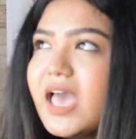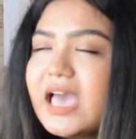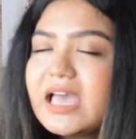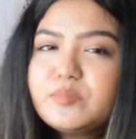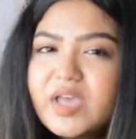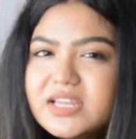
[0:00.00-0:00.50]

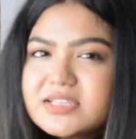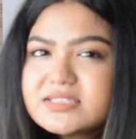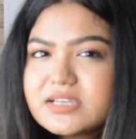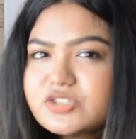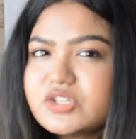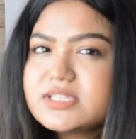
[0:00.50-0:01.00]
and many
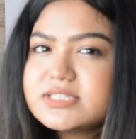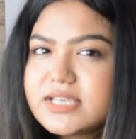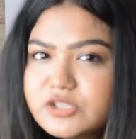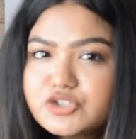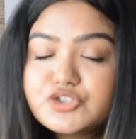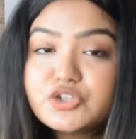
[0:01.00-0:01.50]
such
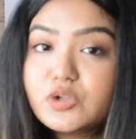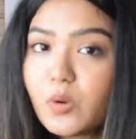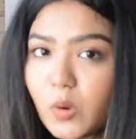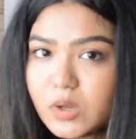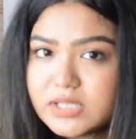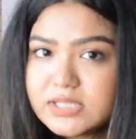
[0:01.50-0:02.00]
essential
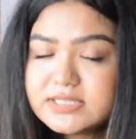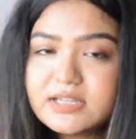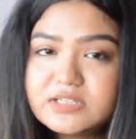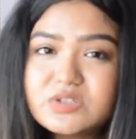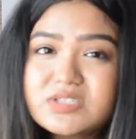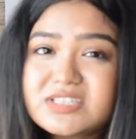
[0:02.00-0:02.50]
oils
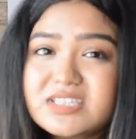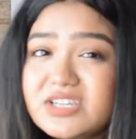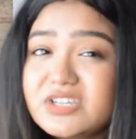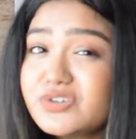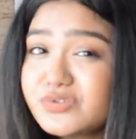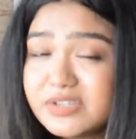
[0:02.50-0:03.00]
that your
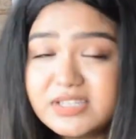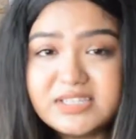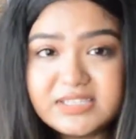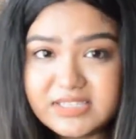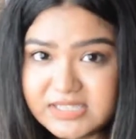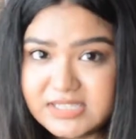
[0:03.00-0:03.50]
skin
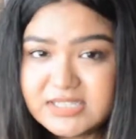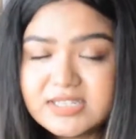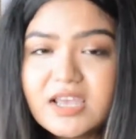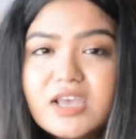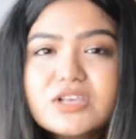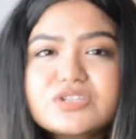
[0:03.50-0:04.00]
really need.
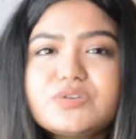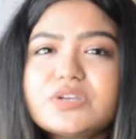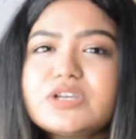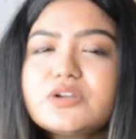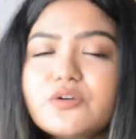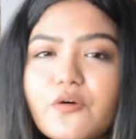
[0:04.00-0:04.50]
So you
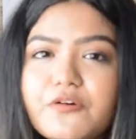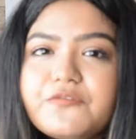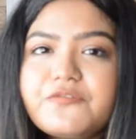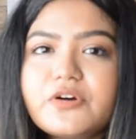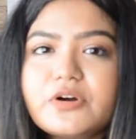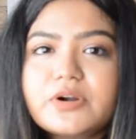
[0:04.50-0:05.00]
can go
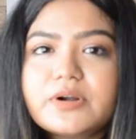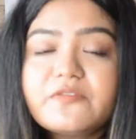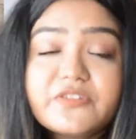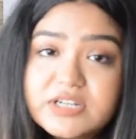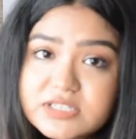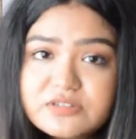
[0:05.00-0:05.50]
for,
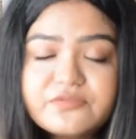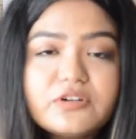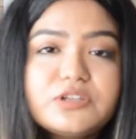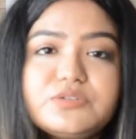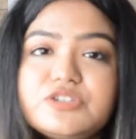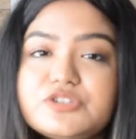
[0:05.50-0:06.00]
first of
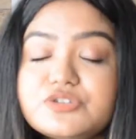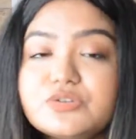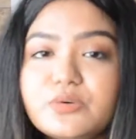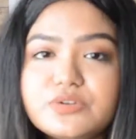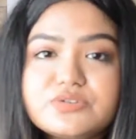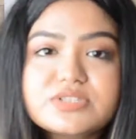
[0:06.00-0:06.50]
all you need to
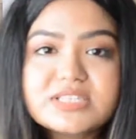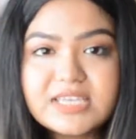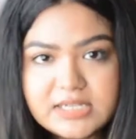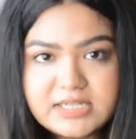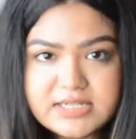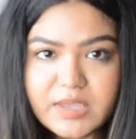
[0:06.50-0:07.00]
know your
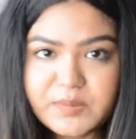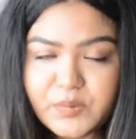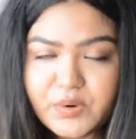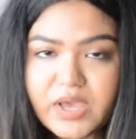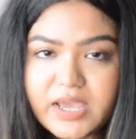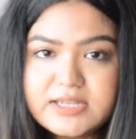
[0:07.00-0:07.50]
skin type,
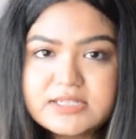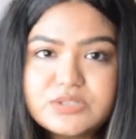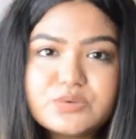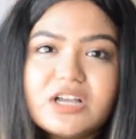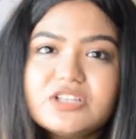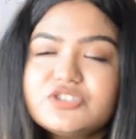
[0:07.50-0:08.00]
right?
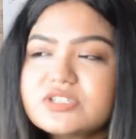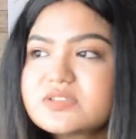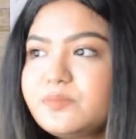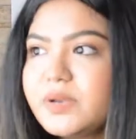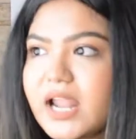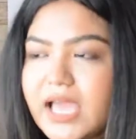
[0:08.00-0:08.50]
You can't
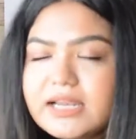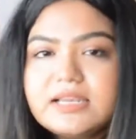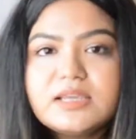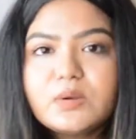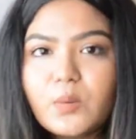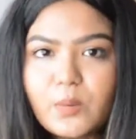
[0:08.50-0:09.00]
just
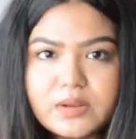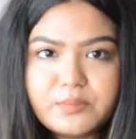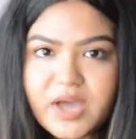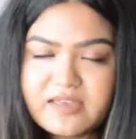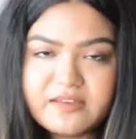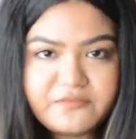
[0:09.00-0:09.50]
blindly go and
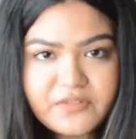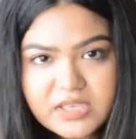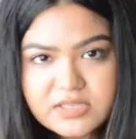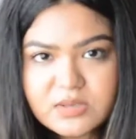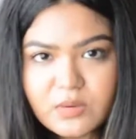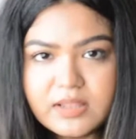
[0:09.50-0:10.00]
buy a
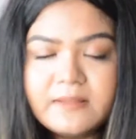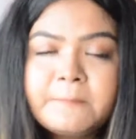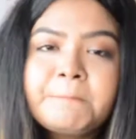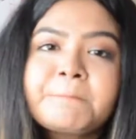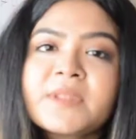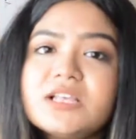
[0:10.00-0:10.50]
face oil.
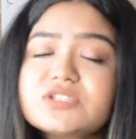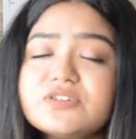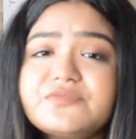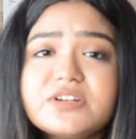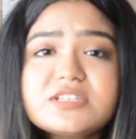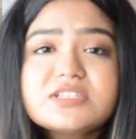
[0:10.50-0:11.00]
So
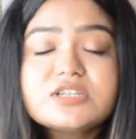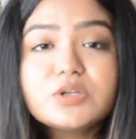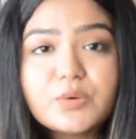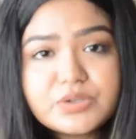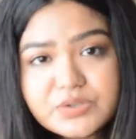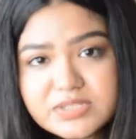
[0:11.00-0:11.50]
first
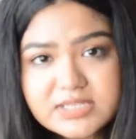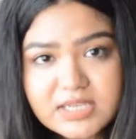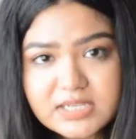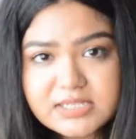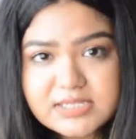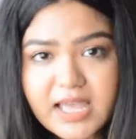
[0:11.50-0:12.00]
know your
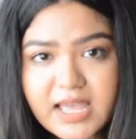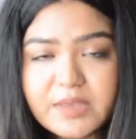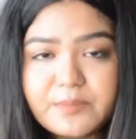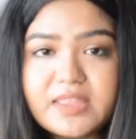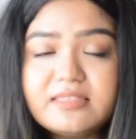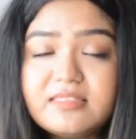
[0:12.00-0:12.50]
skin
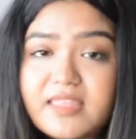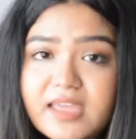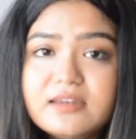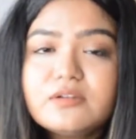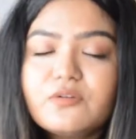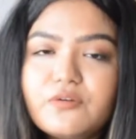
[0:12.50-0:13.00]
type and
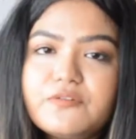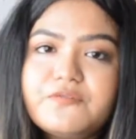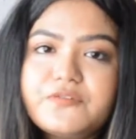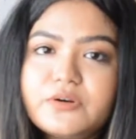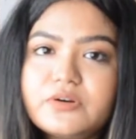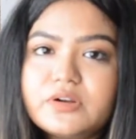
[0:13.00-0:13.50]
then go
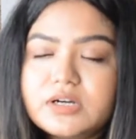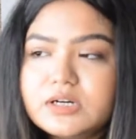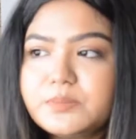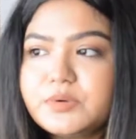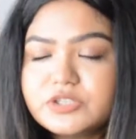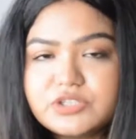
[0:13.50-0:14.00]
for a
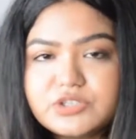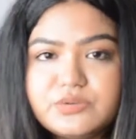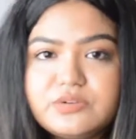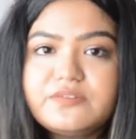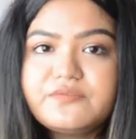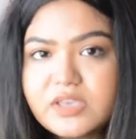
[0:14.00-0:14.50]

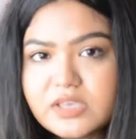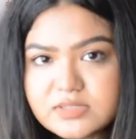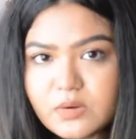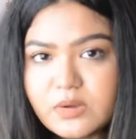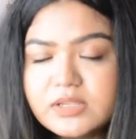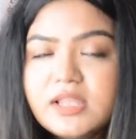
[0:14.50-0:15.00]
particular face
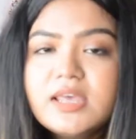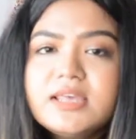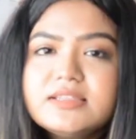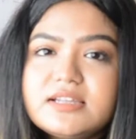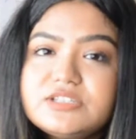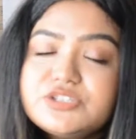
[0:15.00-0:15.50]
oil
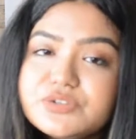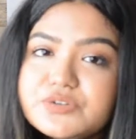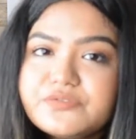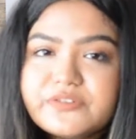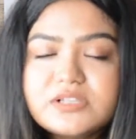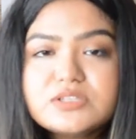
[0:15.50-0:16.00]
that you
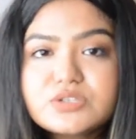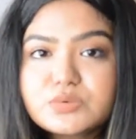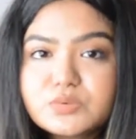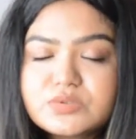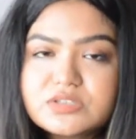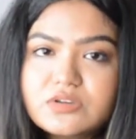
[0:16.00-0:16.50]
feel
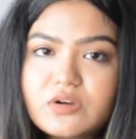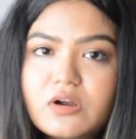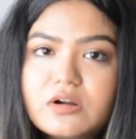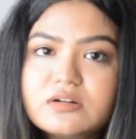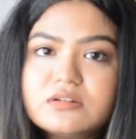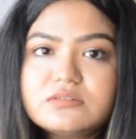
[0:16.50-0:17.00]
suits
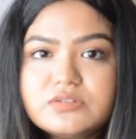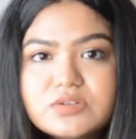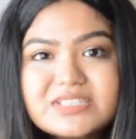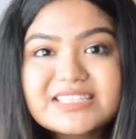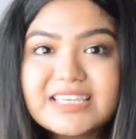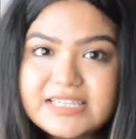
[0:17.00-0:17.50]
your you know,
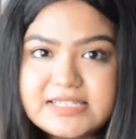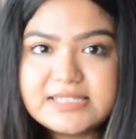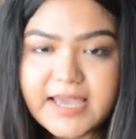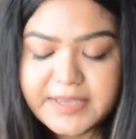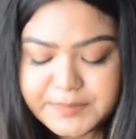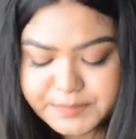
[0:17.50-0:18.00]
skin
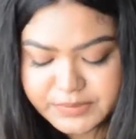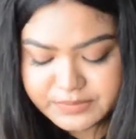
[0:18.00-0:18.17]
type